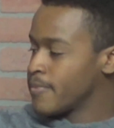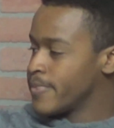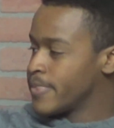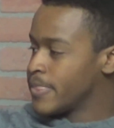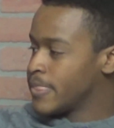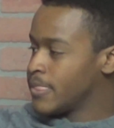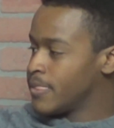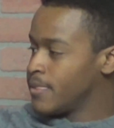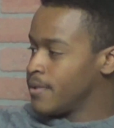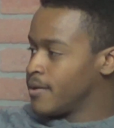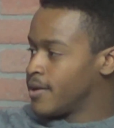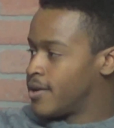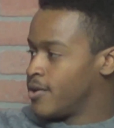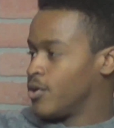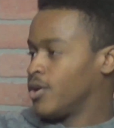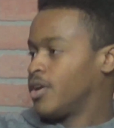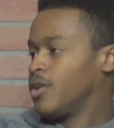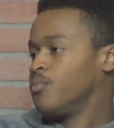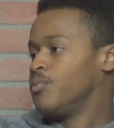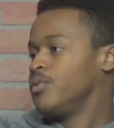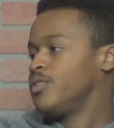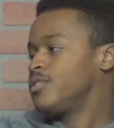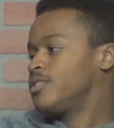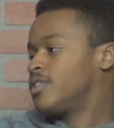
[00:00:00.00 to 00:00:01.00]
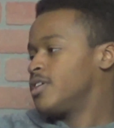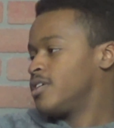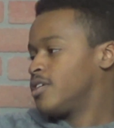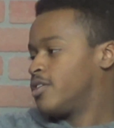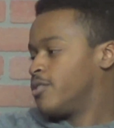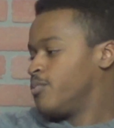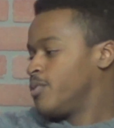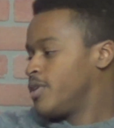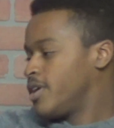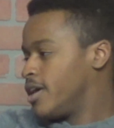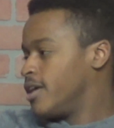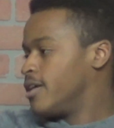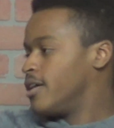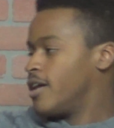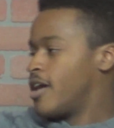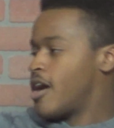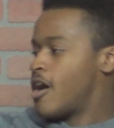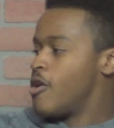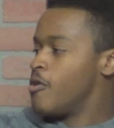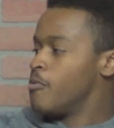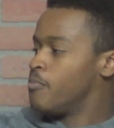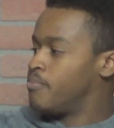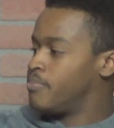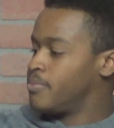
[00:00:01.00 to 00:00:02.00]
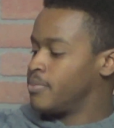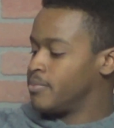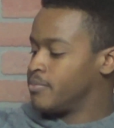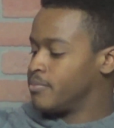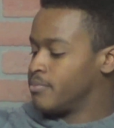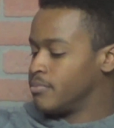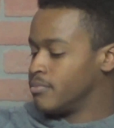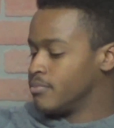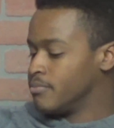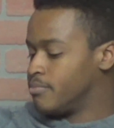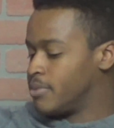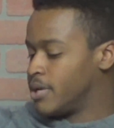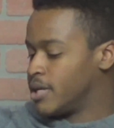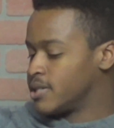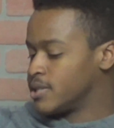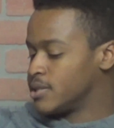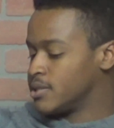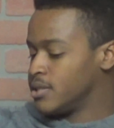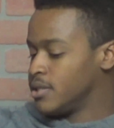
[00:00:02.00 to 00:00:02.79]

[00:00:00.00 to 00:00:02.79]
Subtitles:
Can we help? But